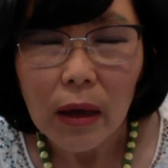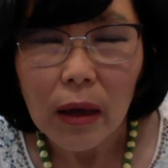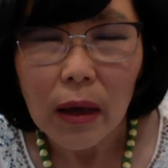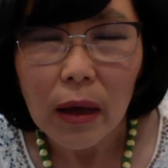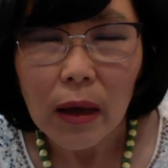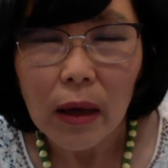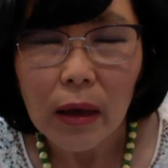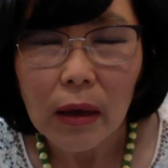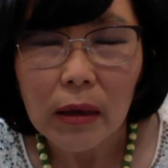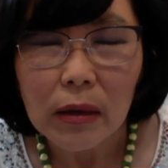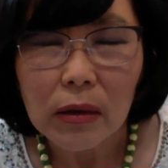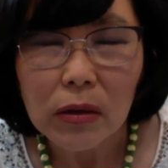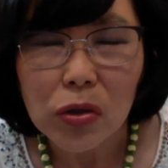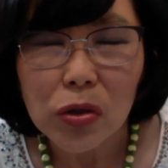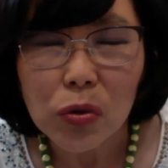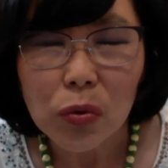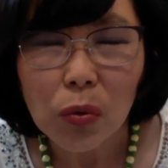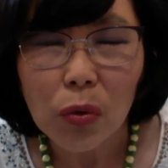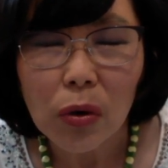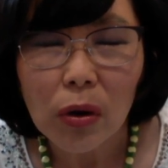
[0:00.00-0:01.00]
and
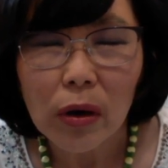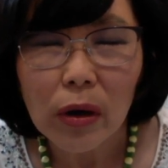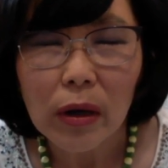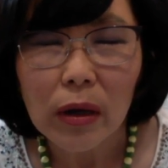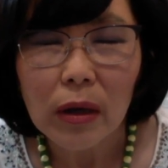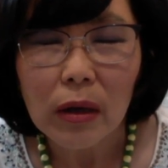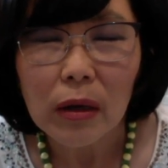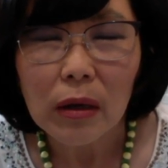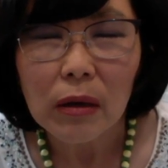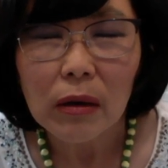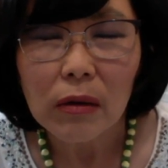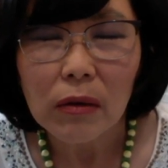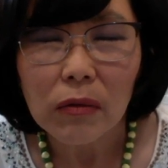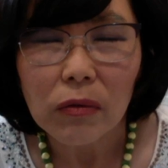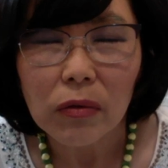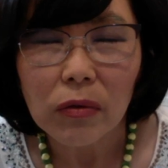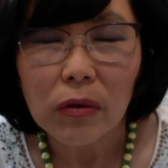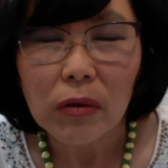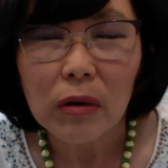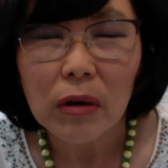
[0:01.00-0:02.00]
joy
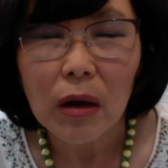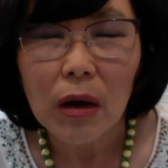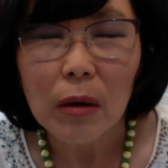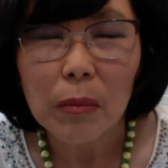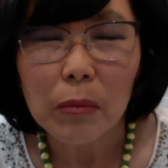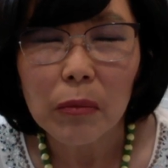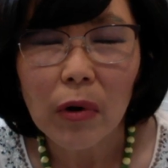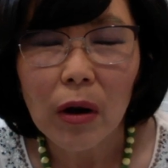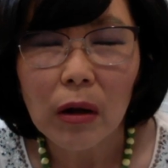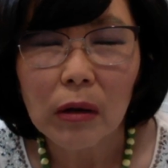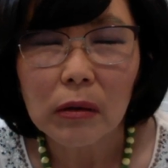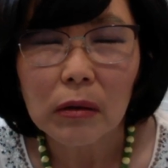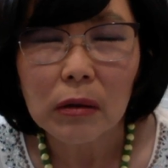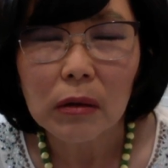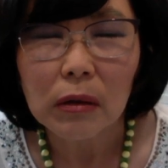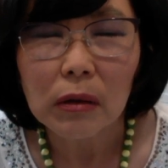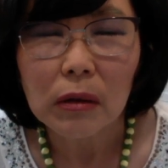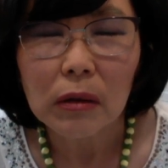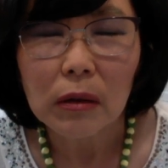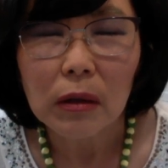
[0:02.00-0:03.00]
for
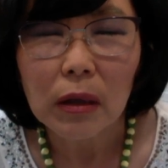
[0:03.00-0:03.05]
Namrata.